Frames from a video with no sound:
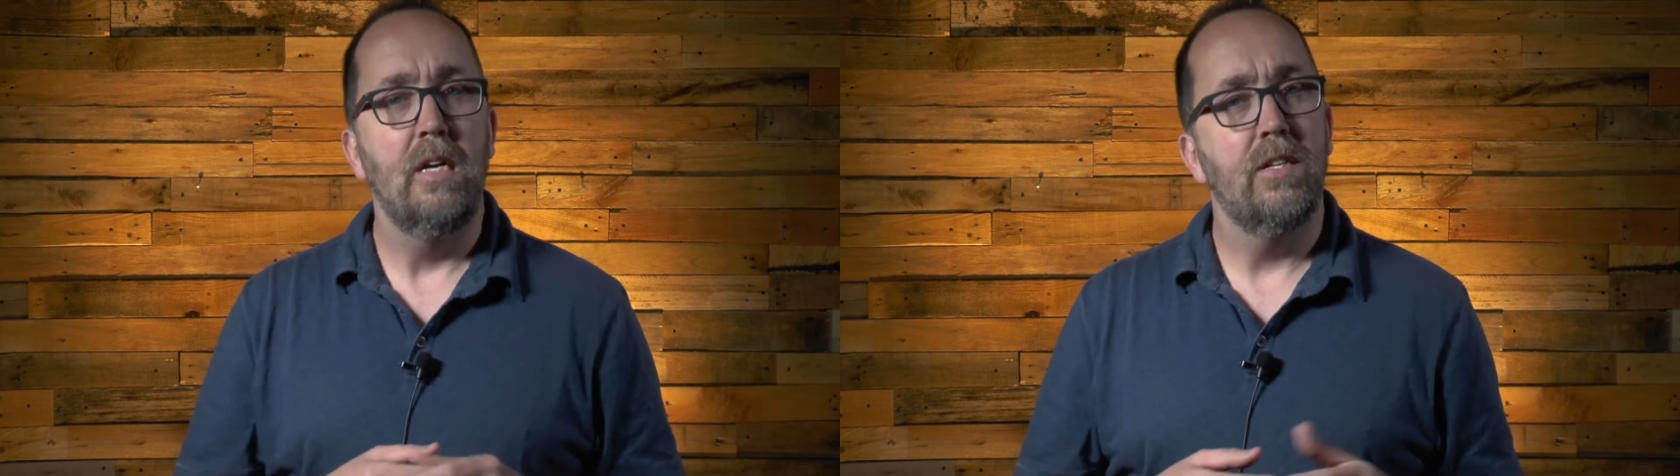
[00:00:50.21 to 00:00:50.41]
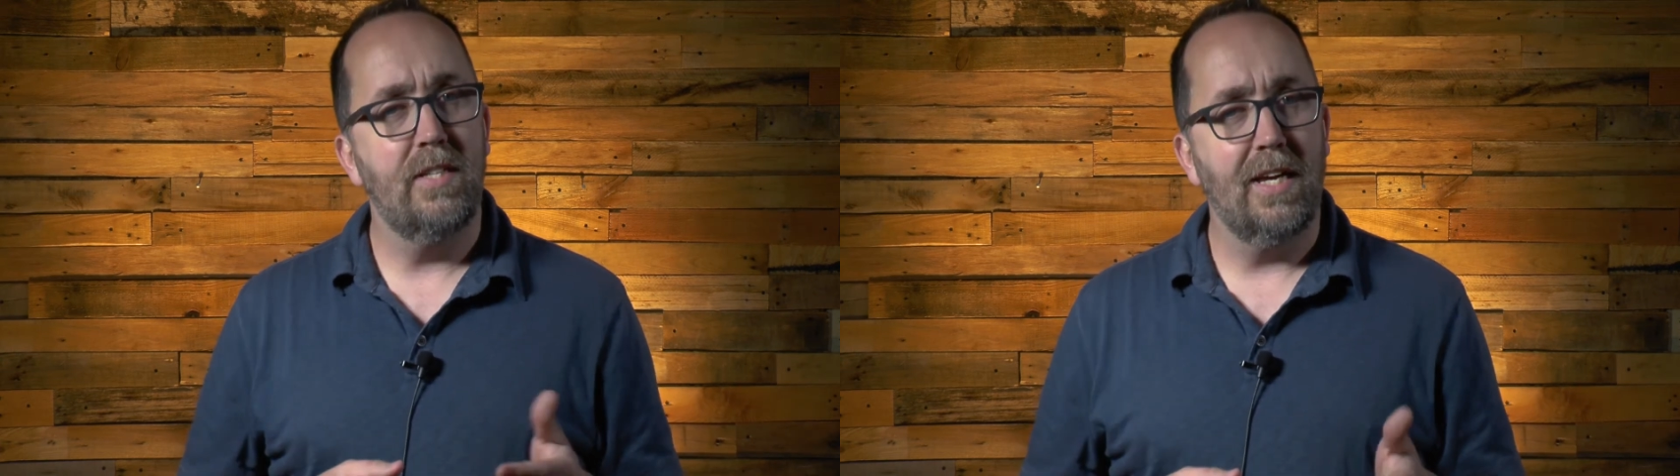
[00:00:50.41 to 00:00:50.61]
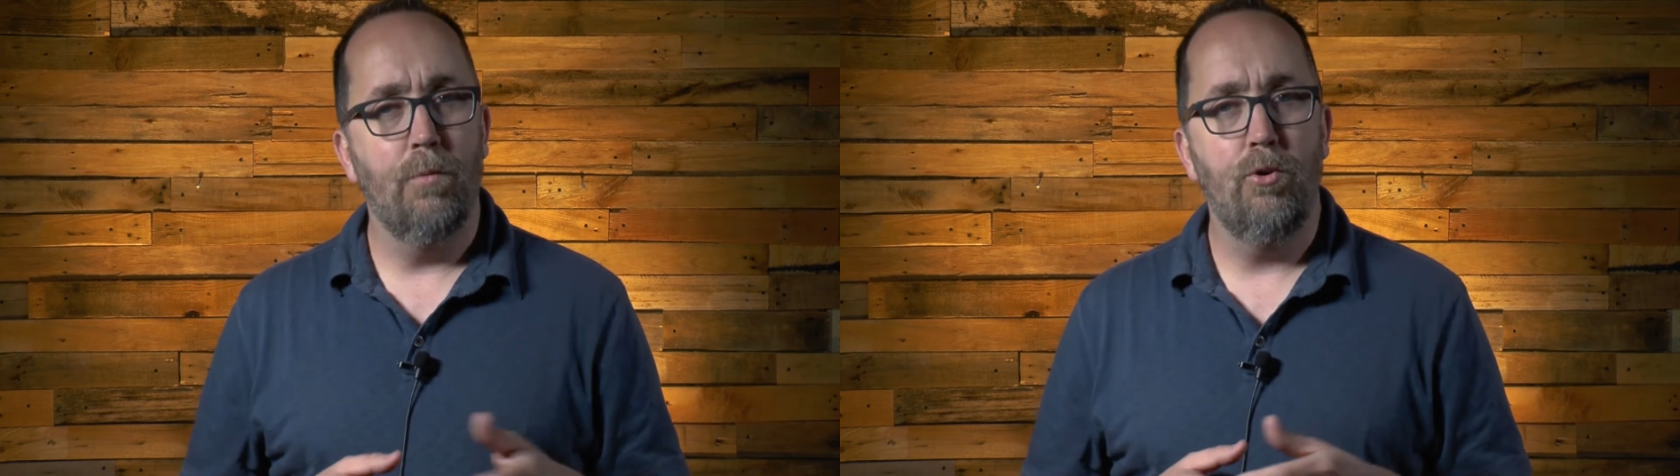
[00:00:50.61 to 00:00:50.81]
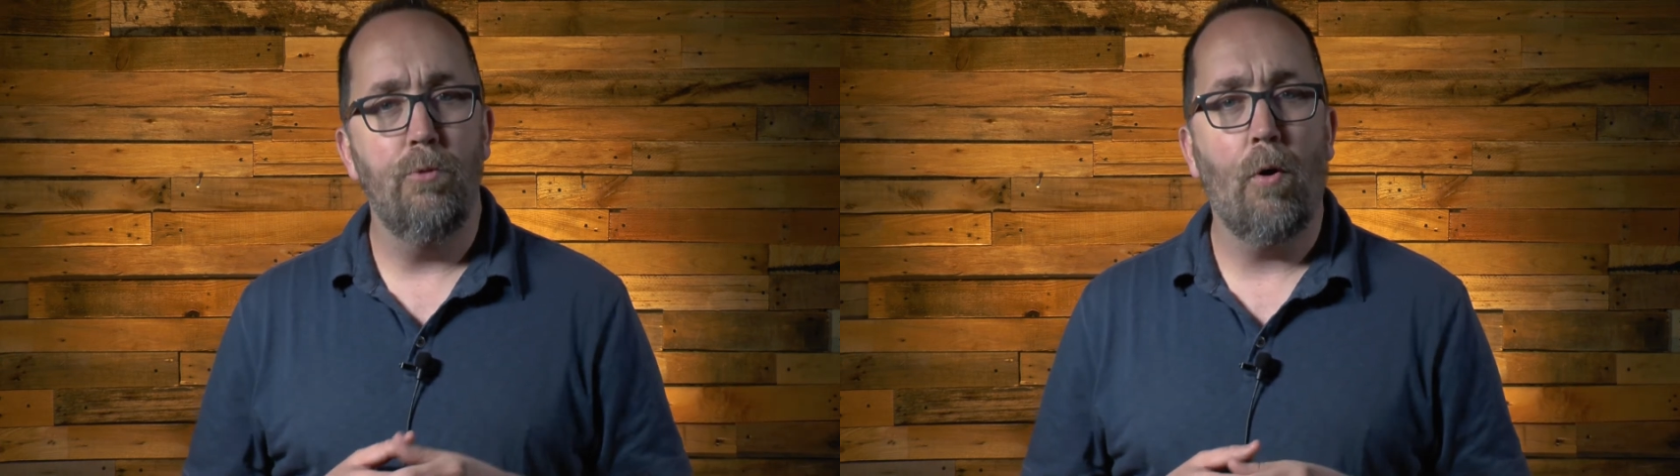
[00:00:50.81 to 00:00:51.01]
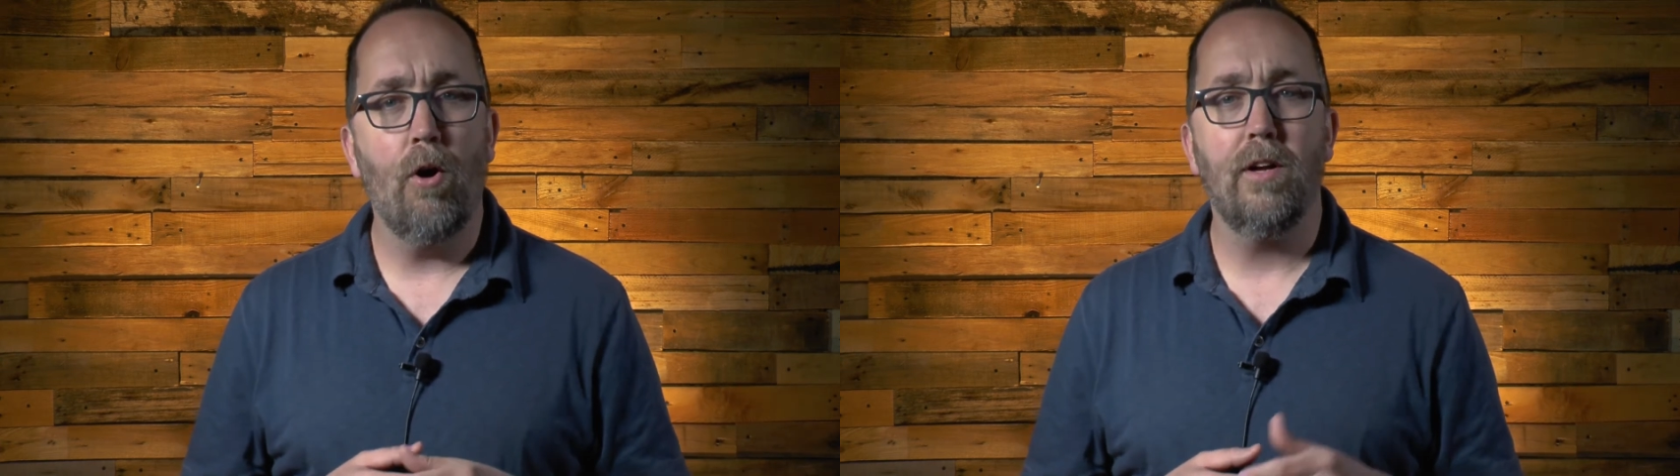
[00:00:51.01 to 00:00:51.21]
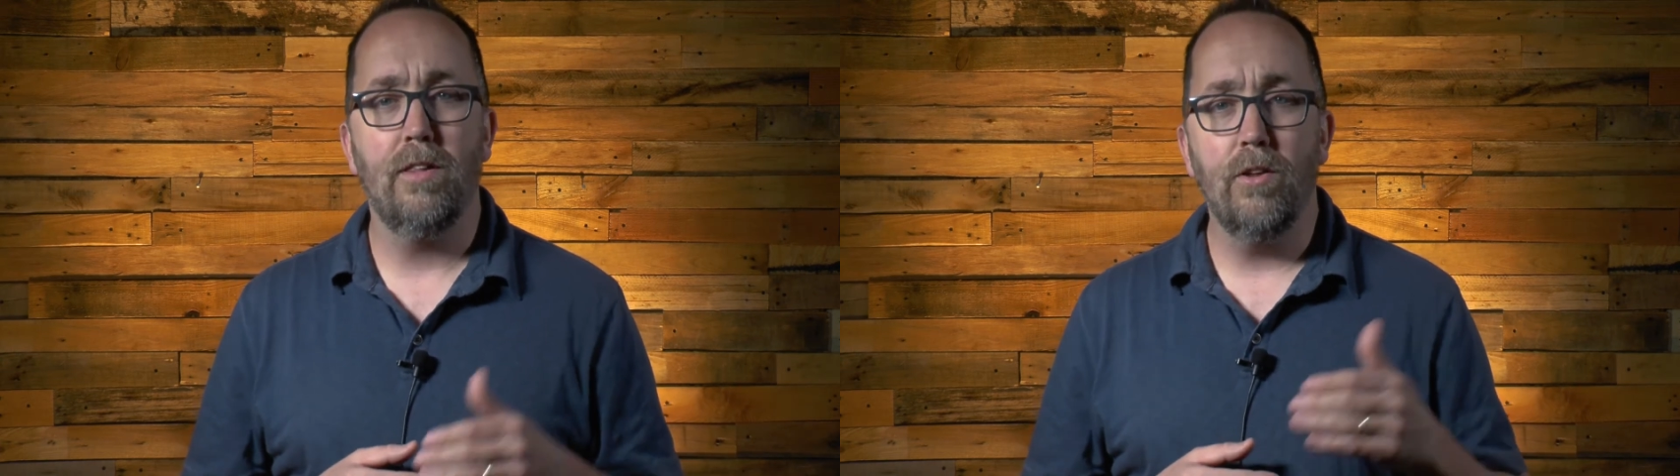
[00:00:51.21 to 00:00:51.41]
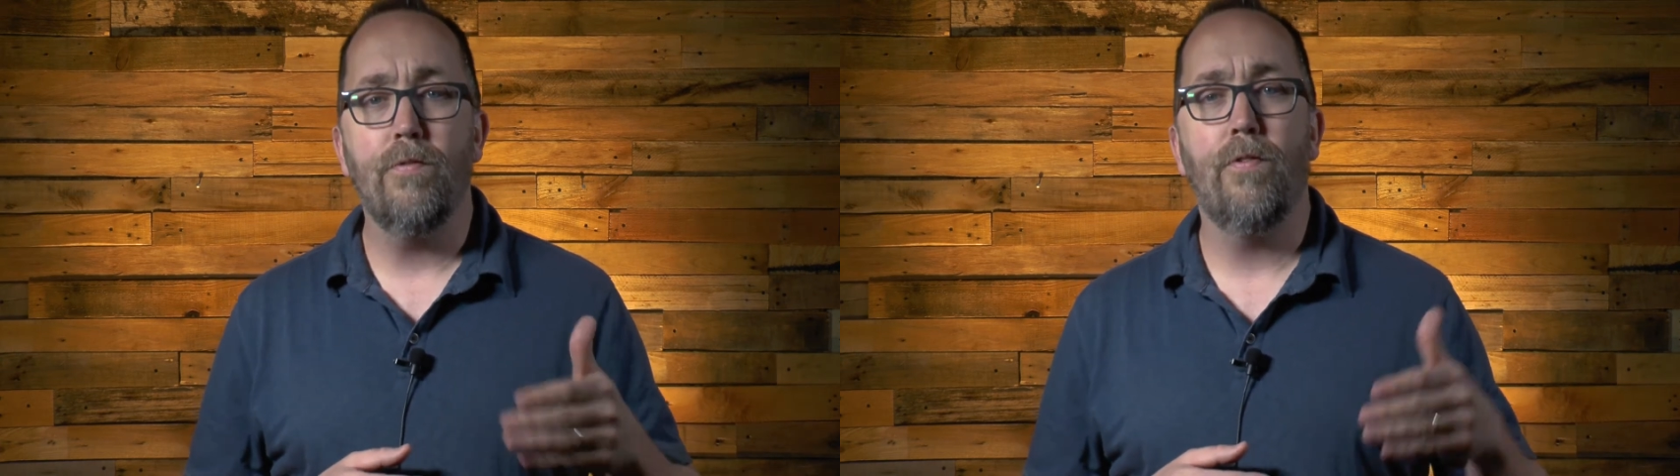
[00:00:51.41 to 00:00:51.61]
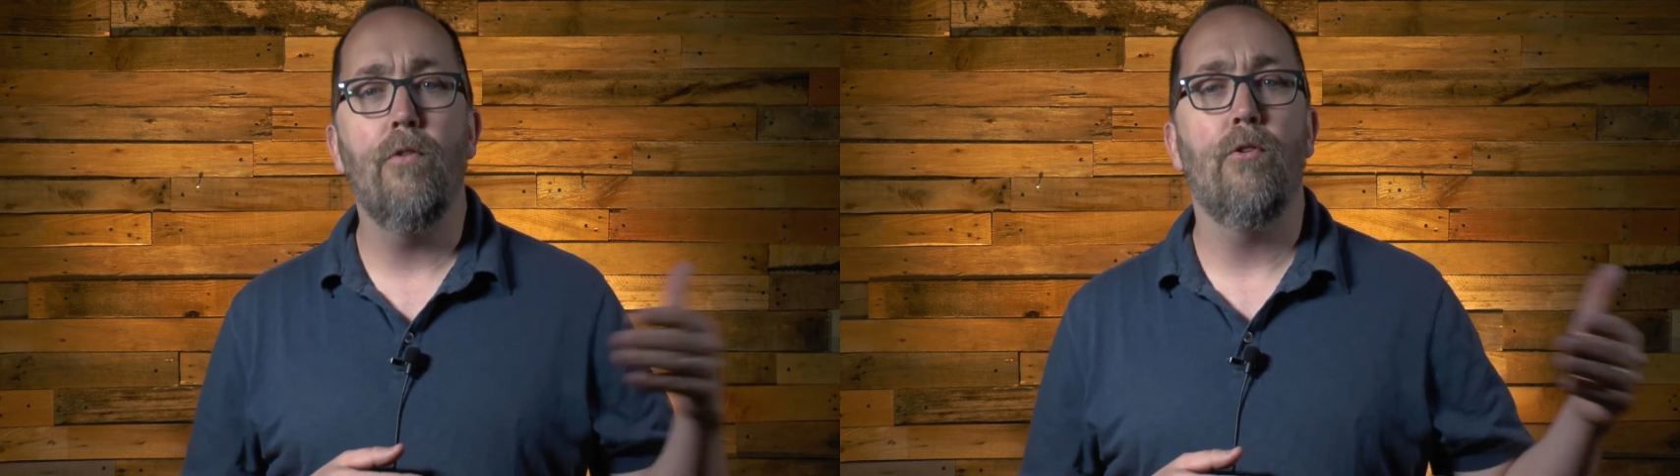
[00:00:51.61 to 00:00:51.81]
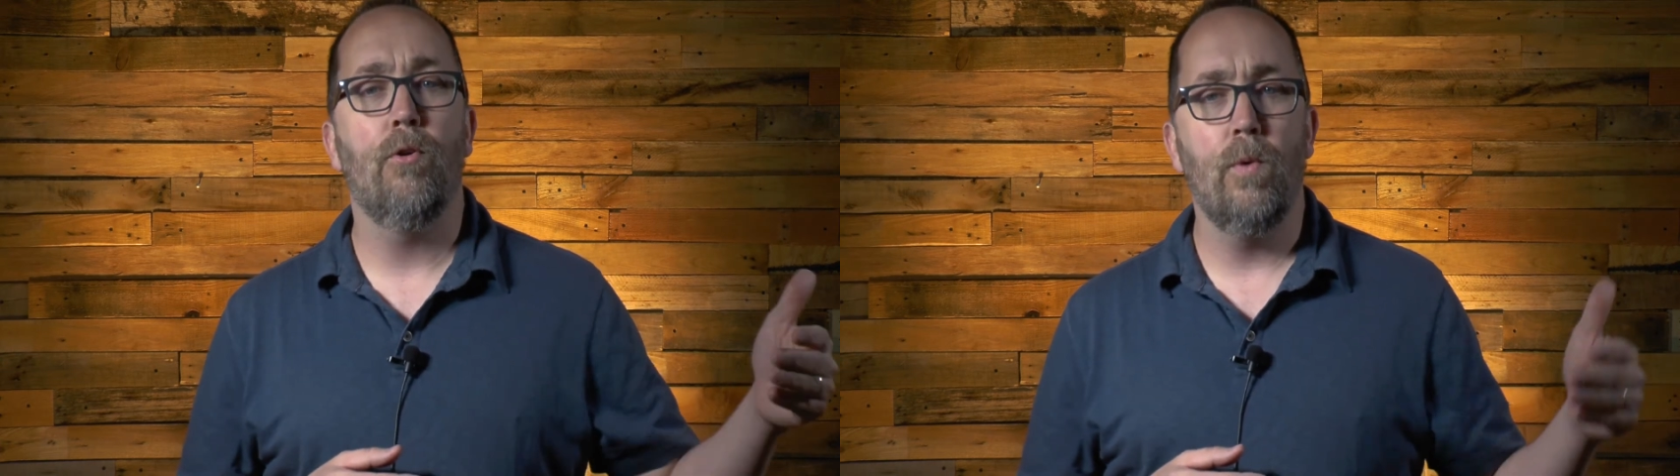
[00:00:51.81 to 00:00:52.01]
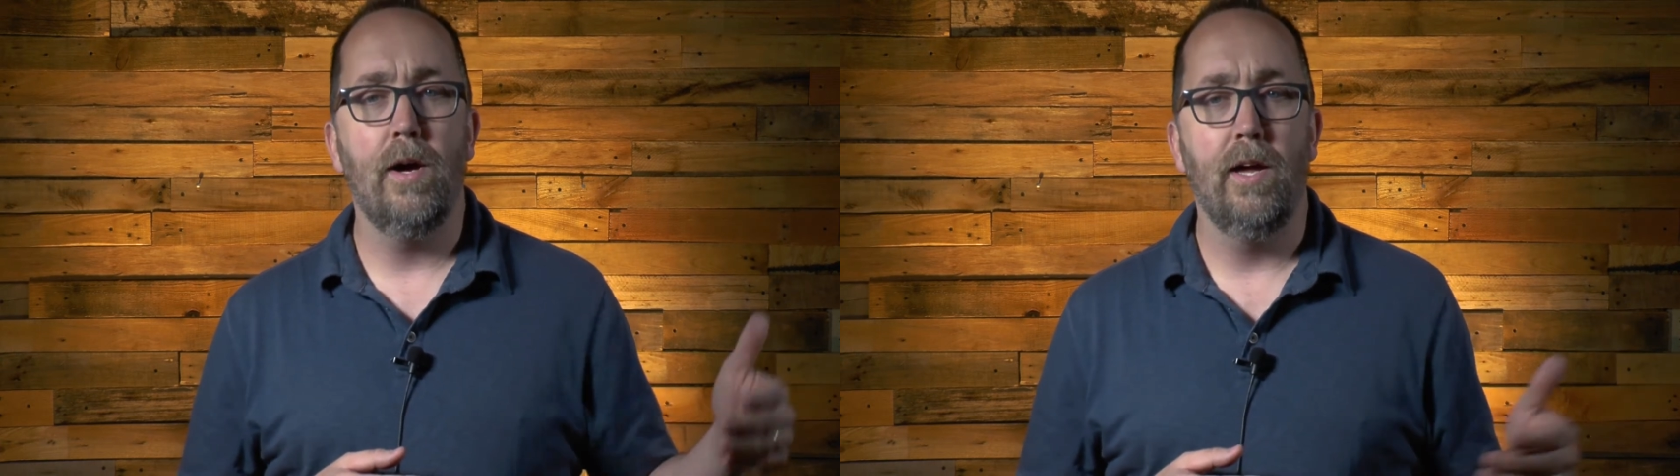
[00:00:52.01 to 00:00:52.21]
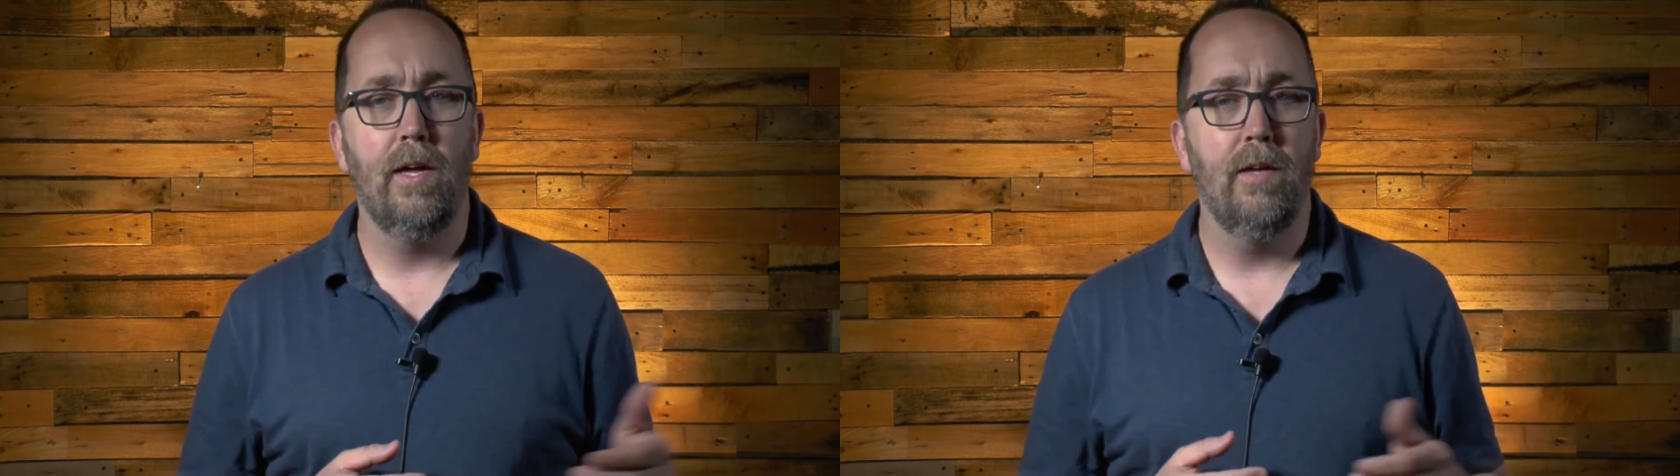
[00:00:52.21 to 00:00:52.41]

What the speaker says: Second, would you park a little further away?